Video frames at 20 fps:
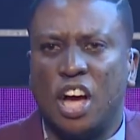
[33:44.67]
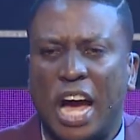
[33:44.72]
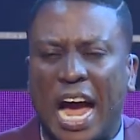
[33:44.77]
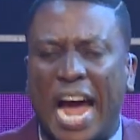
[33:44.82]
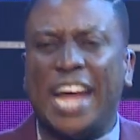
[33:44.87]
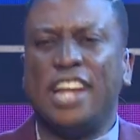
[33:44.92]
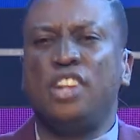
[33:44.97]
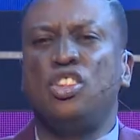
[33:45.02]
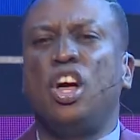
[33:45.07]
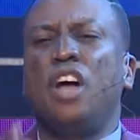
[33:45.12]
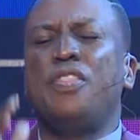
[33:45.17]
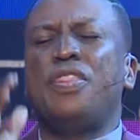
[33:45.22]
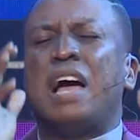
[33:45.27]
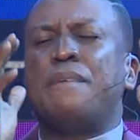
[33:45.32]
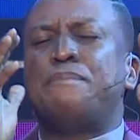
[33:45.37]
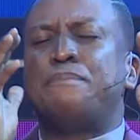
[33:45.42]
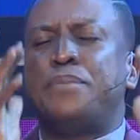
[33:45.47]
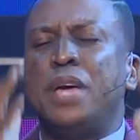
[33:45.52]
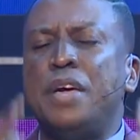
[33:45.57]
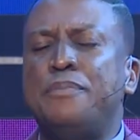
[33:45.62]
I know
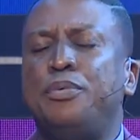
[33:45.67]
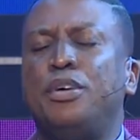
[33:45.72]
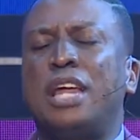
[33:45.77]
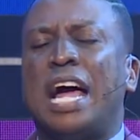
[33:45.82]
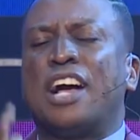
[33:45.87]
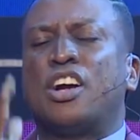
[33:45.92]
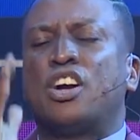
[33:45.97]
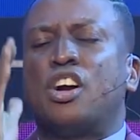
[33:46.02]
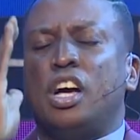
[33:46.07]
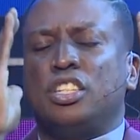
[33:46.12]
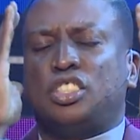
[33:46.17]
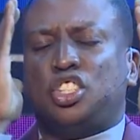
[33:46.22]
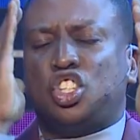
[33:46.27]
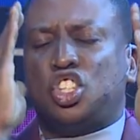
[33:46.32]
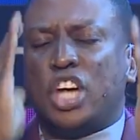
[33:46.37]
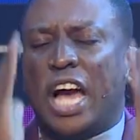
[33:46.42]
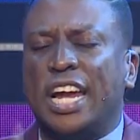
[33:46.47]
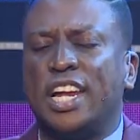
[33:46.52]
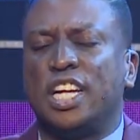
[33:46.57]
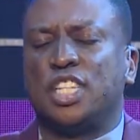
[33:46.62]
that people are God's
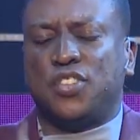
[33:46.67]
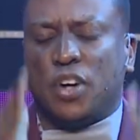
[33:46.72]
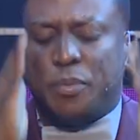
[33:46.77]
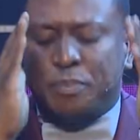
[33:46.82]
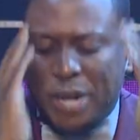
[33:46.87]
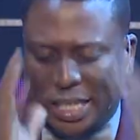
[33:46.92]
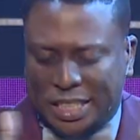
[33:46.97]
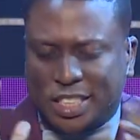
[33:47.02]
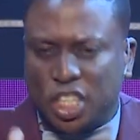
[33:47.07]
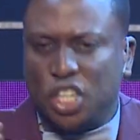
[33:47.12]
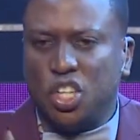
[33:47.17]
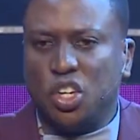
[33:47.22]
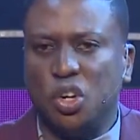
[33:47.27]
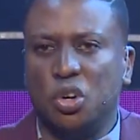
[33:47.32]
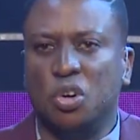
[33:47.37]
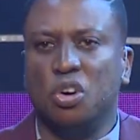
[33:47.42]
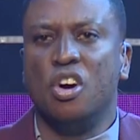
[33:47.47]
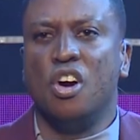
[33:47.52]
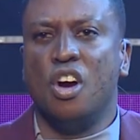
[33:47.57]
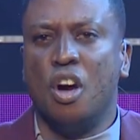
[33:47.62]
channels for blessing
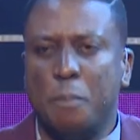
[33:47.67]
you.